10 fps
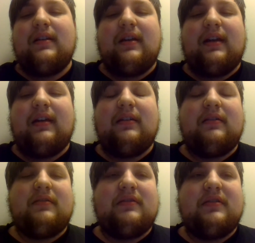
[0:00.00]

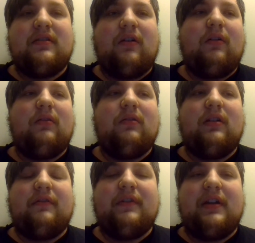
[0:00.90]
and all
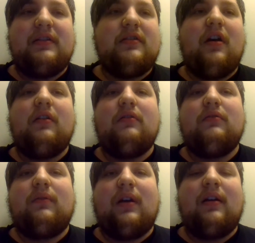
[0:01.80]
of
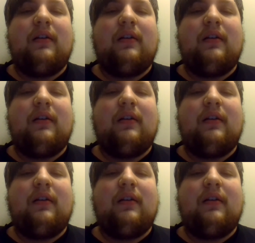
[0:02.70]
Indo-Asia.